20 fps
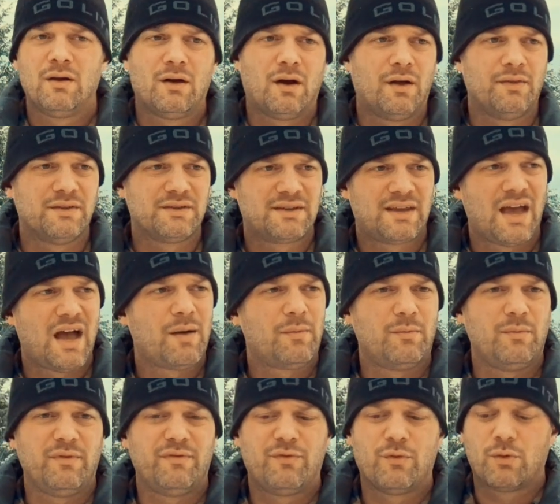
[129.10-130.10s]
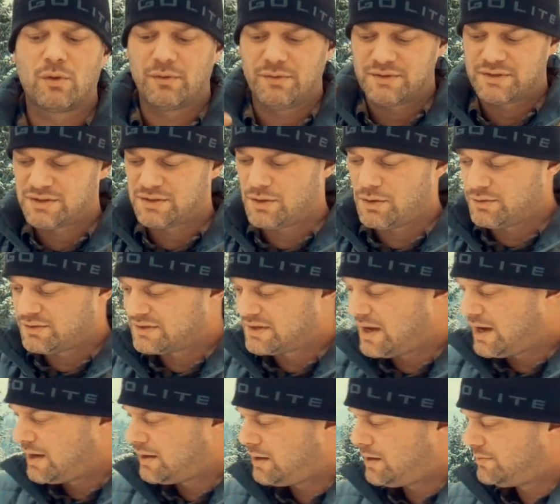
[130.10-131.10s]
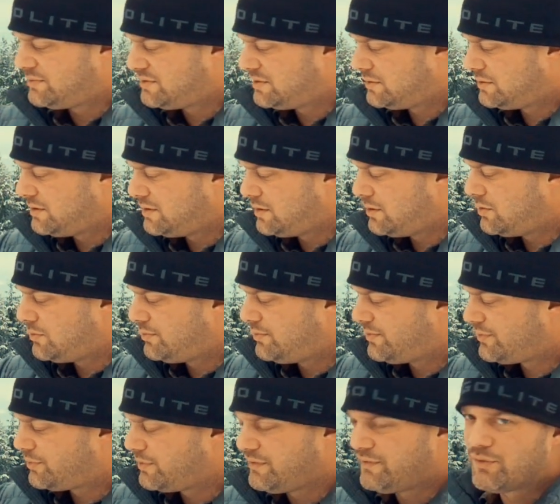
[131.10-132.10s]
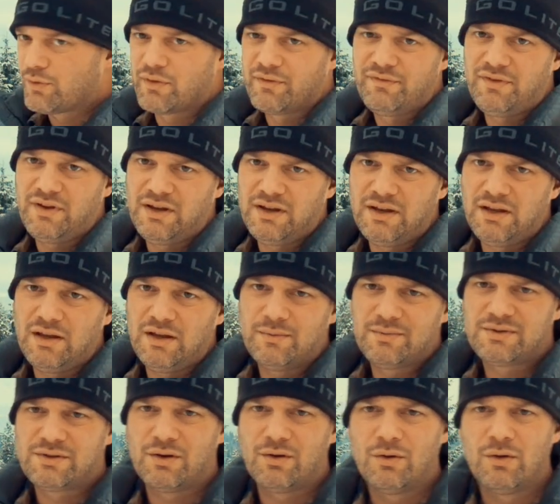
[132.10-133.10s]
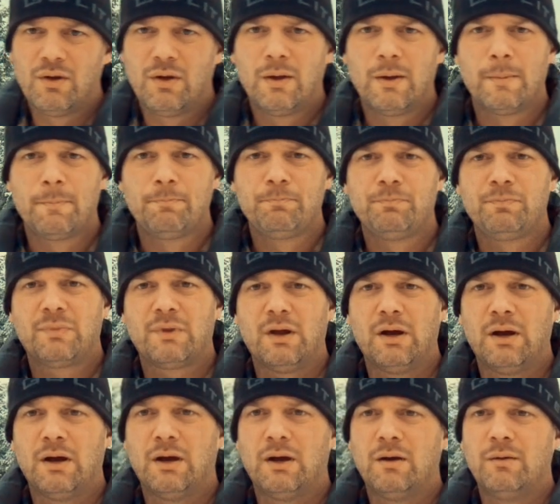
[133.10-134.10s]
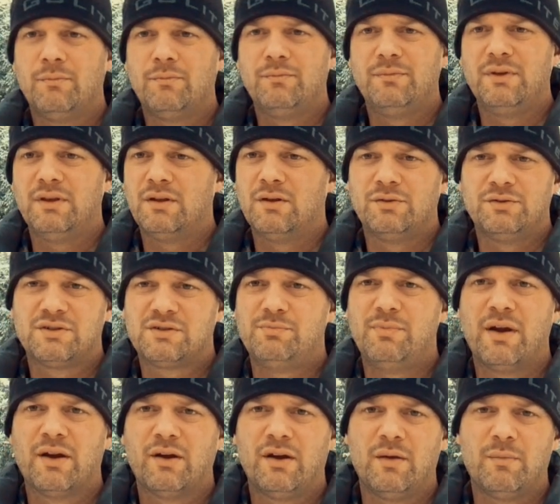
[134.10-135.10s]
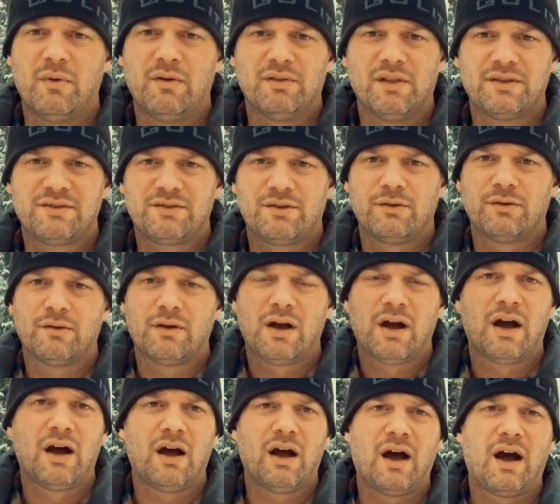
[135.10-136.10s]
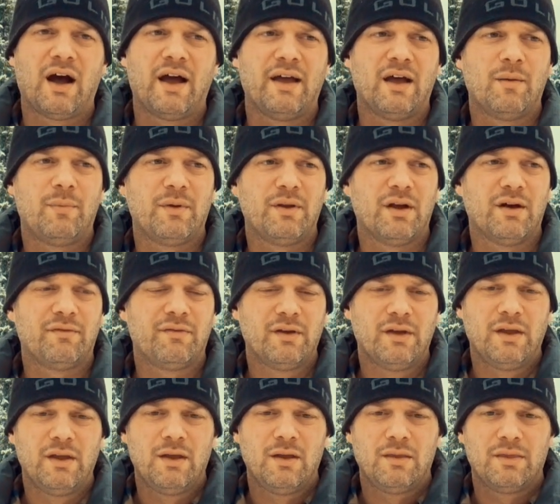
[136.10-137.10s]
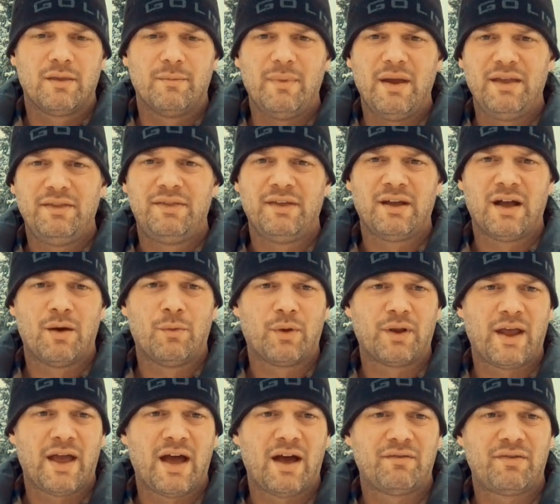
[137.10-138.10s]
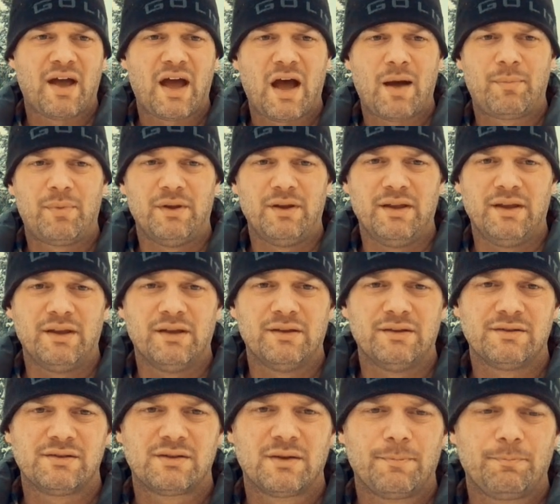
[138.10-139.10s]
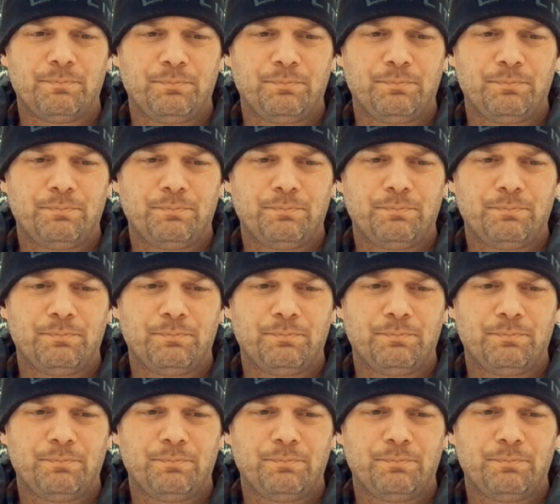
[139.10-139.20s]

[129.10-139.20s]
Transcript: on this cabin before and the snow's gotten up to, you know, three, four feet deep. So um, it'll just bury them unless they're high up enough. The main thing I want to have happen is